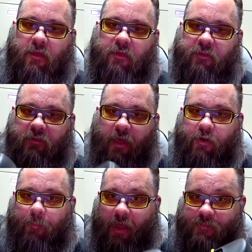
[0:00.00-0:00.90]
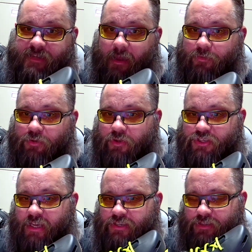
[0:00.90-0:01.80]
liner pops out. You could
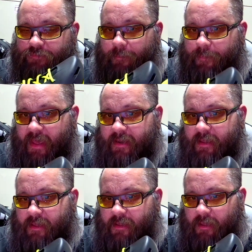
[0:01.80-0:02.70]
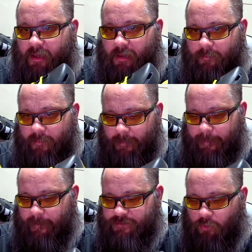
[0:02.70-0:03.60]
change the footbed.
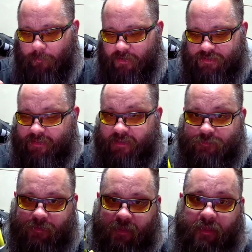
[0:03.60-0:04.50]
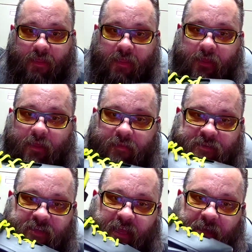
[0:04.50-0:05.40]
There's a whole bunch of things with it. The
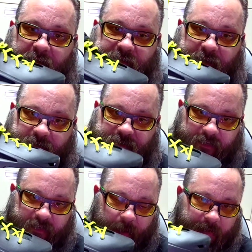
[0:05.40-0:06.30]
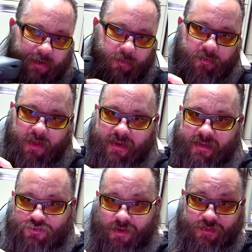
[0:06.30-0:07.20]
skate is excellent. I mean, I
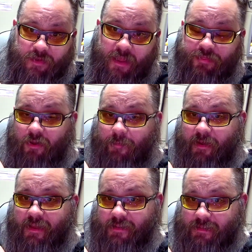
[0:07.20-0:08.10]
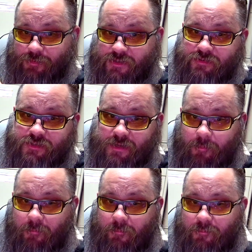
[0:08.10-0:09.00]
didn't try. I thought about getting the twisters. They're
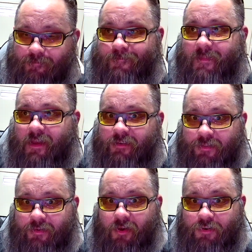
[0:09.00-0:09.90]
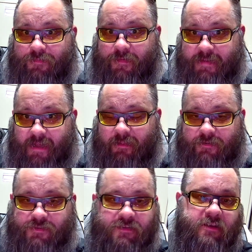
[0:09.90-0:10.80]
another
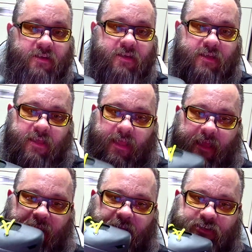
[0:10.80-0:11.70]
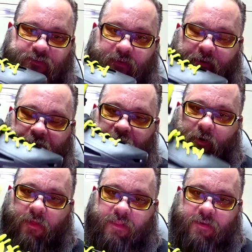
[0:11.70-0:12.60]
$150, and I just figured,
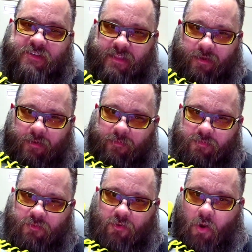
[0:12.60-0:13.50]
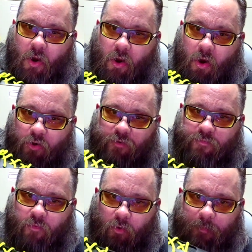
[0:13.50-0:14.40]
and they said they're harder
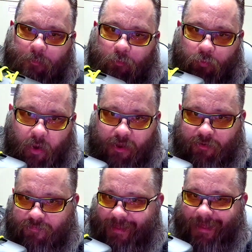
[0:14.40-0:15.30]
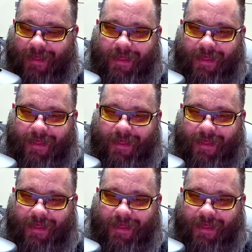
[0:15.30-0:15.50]
for people with wider feet.